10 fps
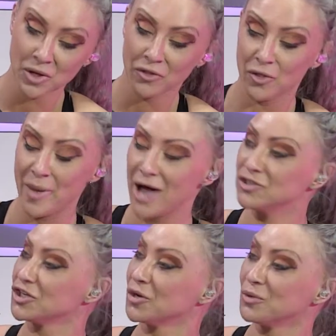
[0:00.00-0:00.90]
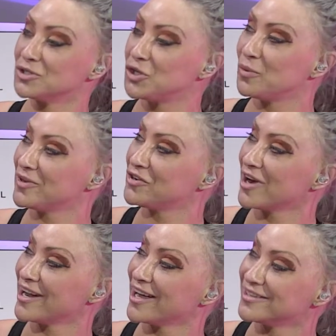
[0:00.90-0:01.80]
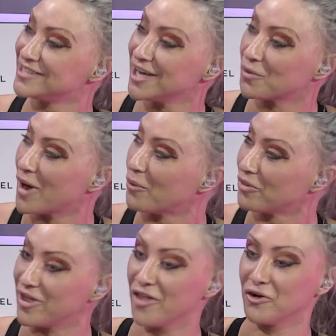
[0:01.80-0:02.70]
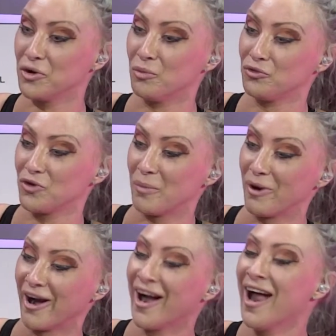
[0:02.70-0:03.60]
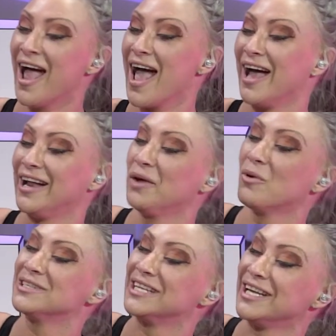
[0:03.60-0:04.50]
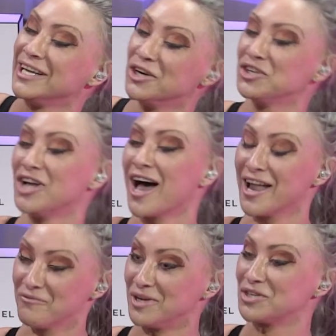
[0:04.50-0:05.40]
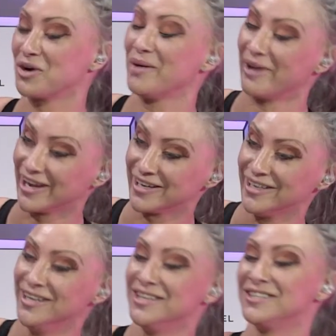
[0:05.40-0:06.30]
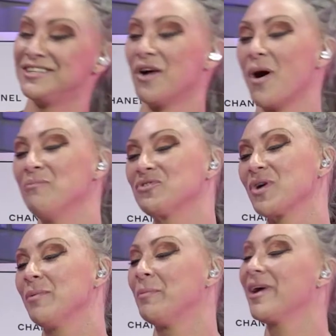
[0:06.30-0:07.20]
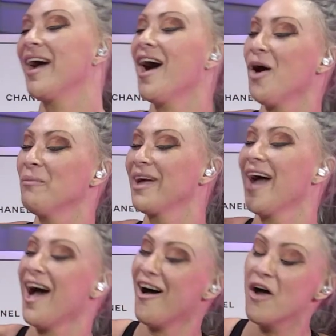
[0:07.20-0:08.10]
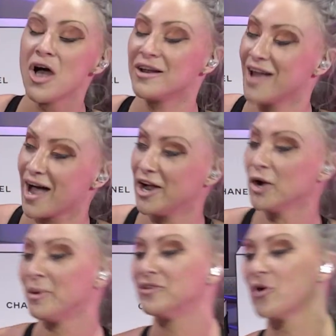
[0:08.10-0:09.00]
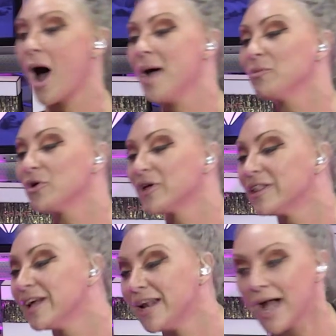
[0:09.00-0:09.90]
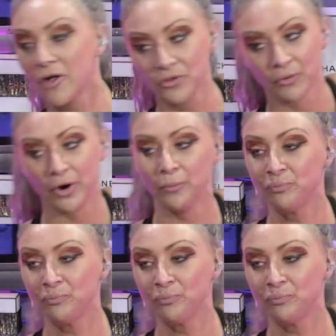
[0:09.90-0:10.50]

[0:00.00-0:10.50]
the bouncer was too busy trying to get his dick wet with the other new stripper, and he wasn't in earshot of me screaming. So I'm screaming, Miguel, Miguel, not hearing me. So I'm literally leaning out the room